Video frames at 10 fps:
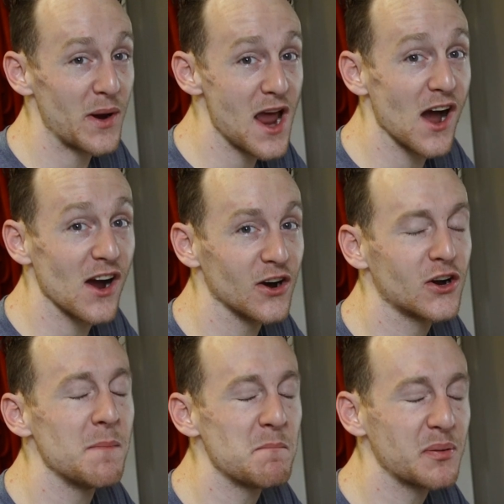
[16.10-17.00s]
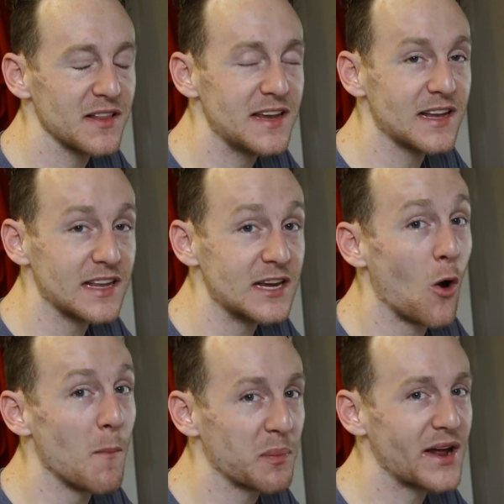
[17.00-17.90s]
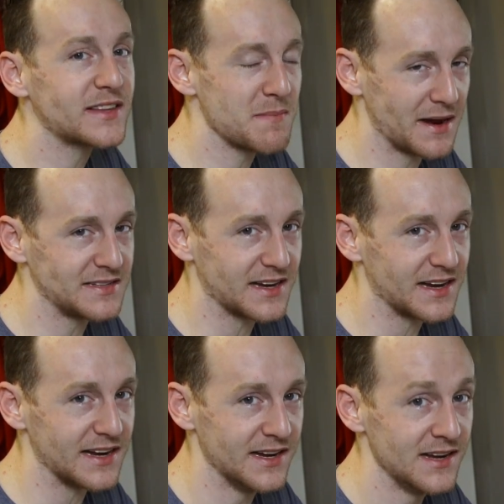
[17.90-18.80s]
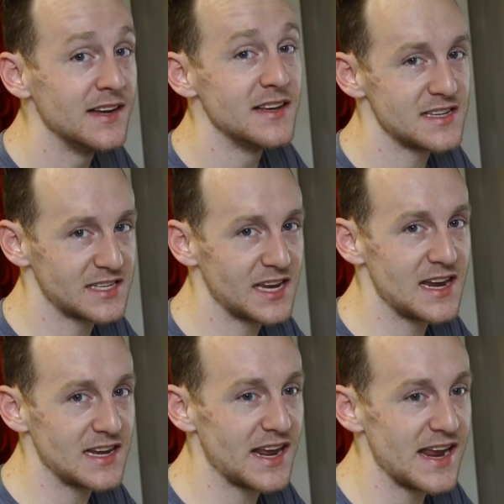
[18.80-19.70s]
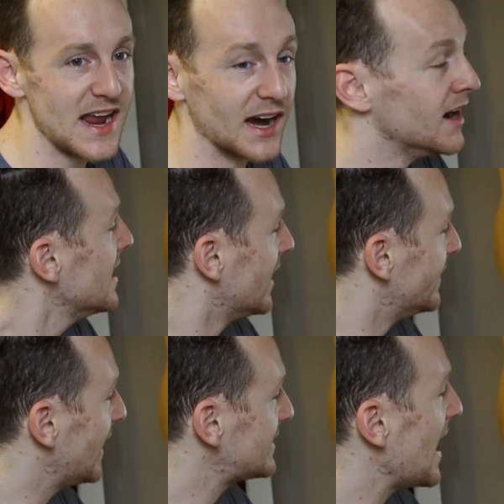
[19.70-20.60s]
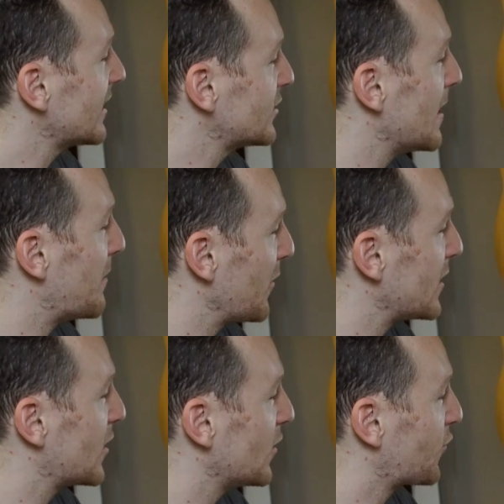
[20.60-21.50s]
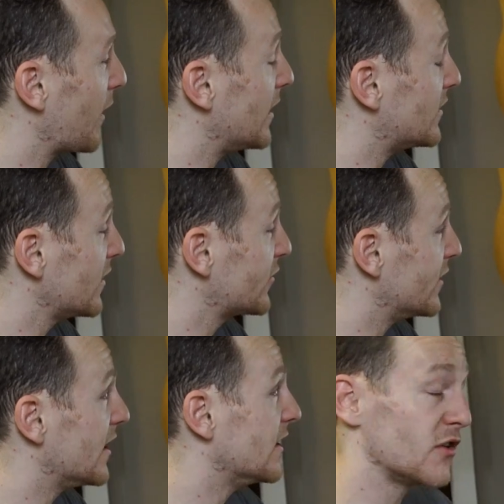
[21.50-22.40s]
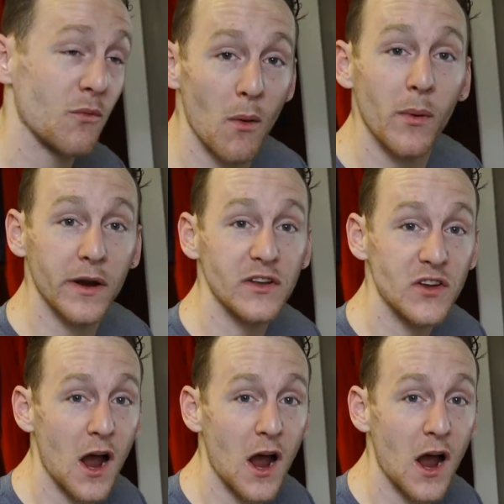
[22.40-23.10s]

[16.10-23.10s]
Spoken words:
We are completamente sin guía. And that's actually a pretty good transition into what we're going to